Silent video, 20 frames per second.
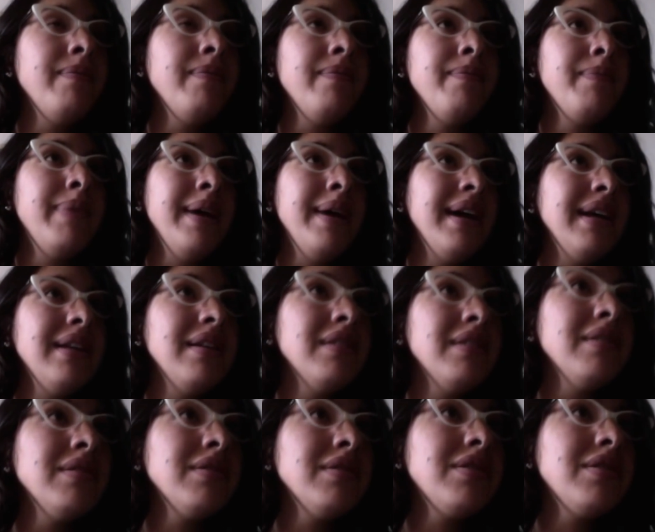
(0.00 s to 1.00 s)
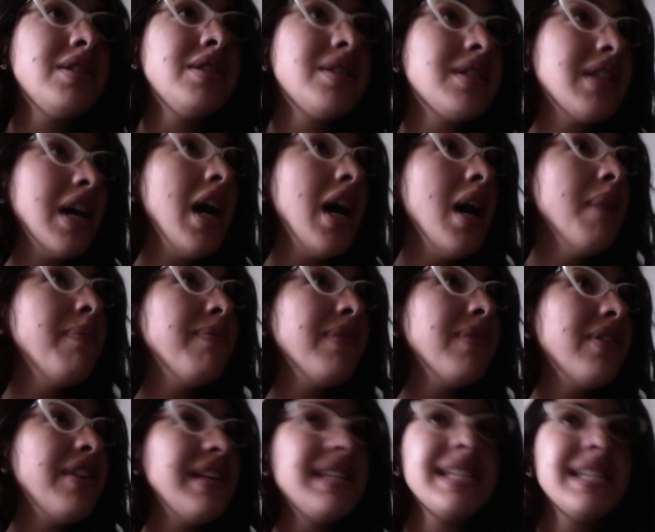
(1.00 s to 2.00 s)
But stop
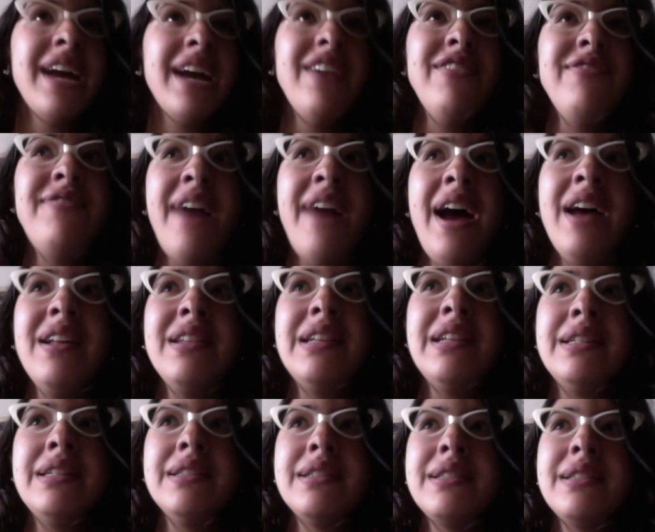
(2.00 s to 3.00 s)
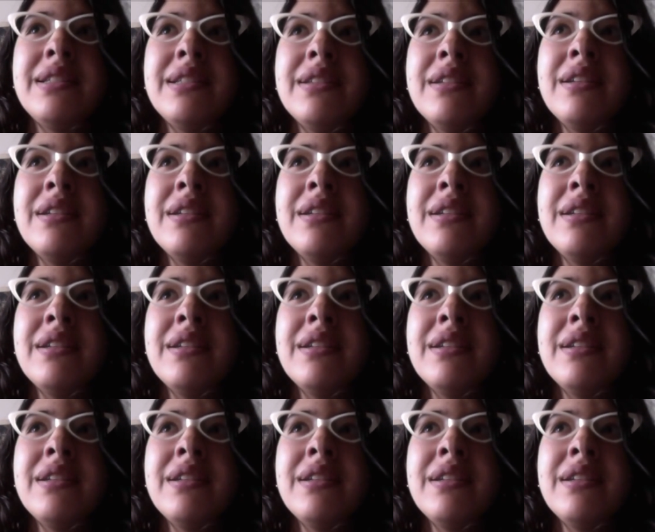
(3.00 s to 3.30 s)
this kind of violence